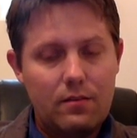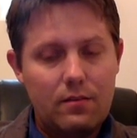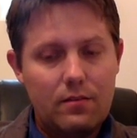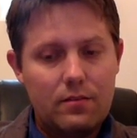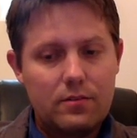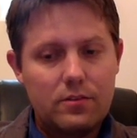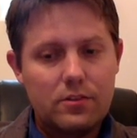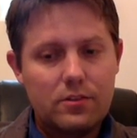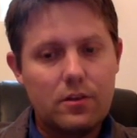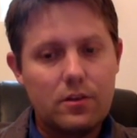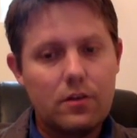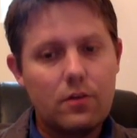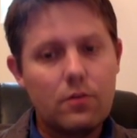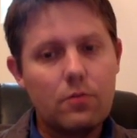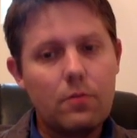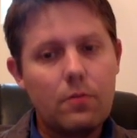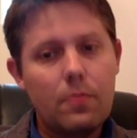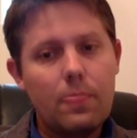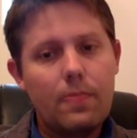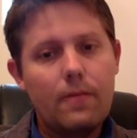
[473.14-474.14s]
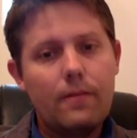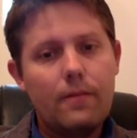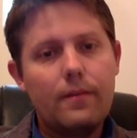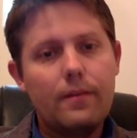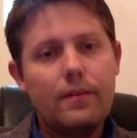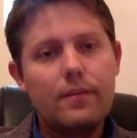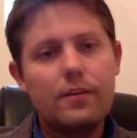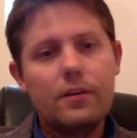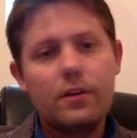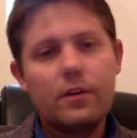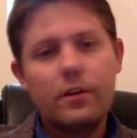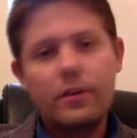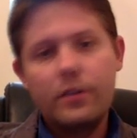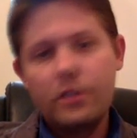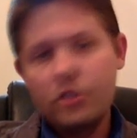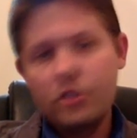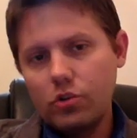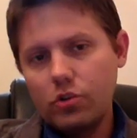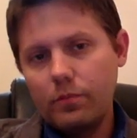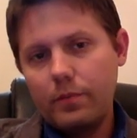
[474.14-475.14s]
So then your
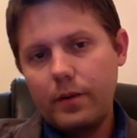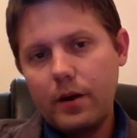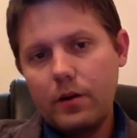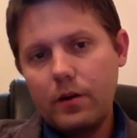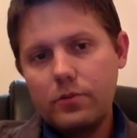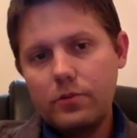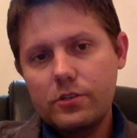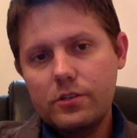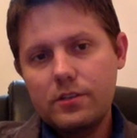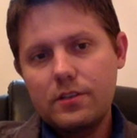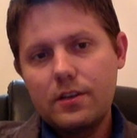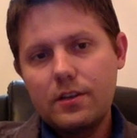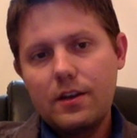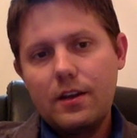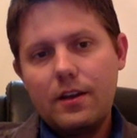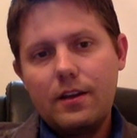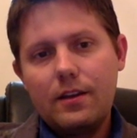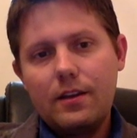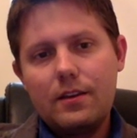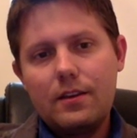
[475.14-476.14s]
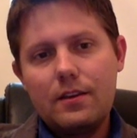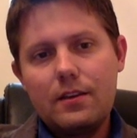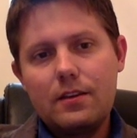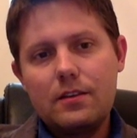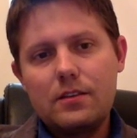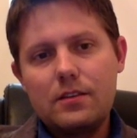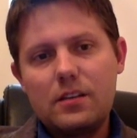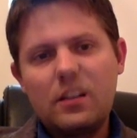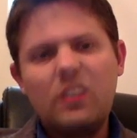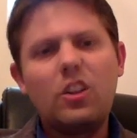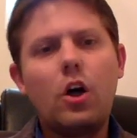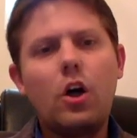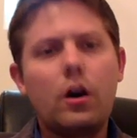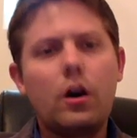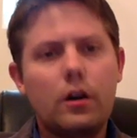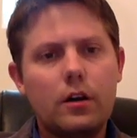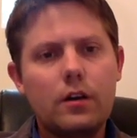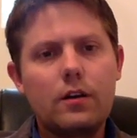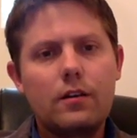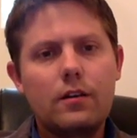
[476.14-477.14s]
initial post is
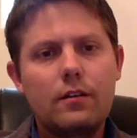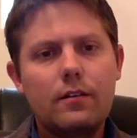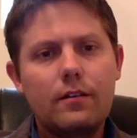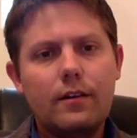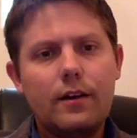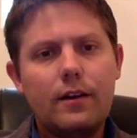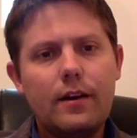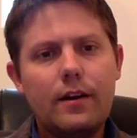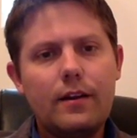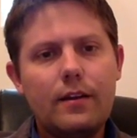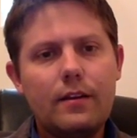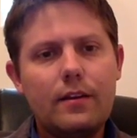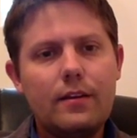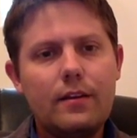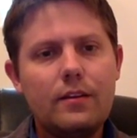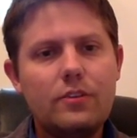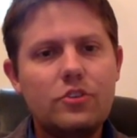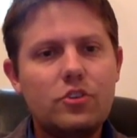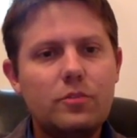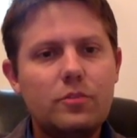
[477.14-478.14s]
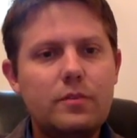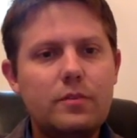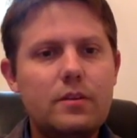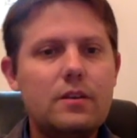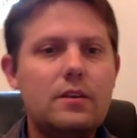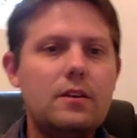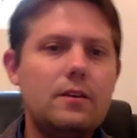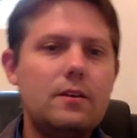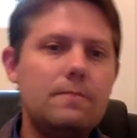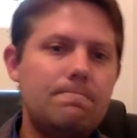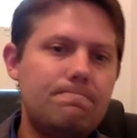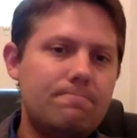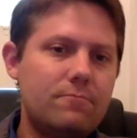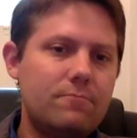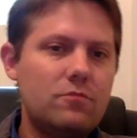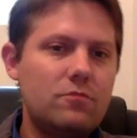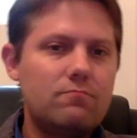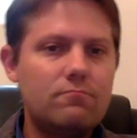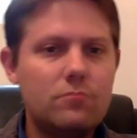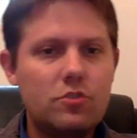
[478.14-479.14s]
longer, right? It should be
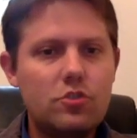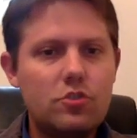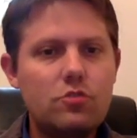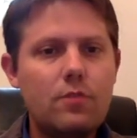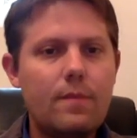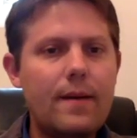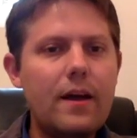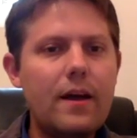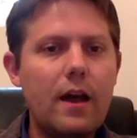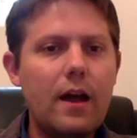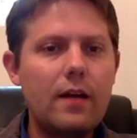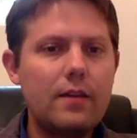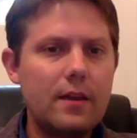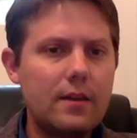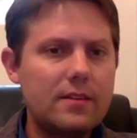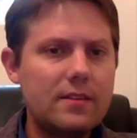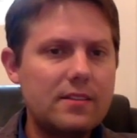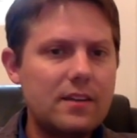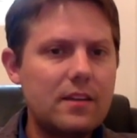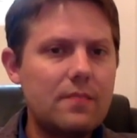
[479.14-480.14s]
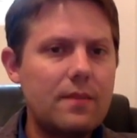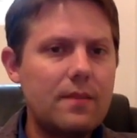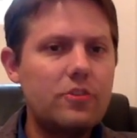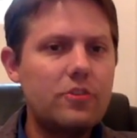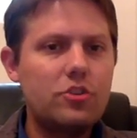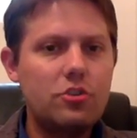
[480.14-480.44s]
I said about